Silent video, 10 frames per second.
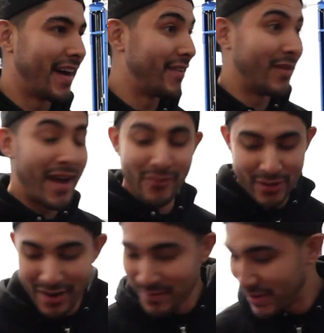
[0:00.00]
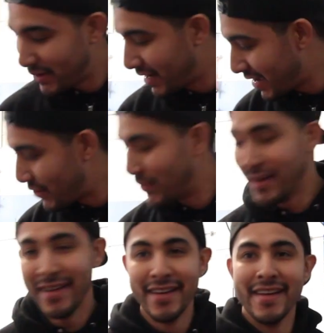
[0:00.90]
I don't have one on me right now,
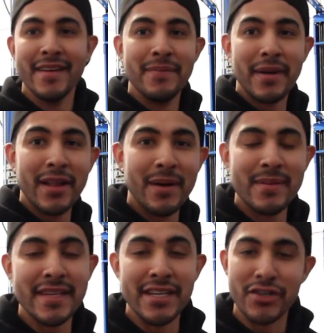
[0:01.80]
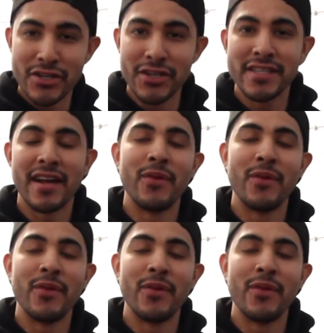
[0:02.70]
but gloves and your shirts at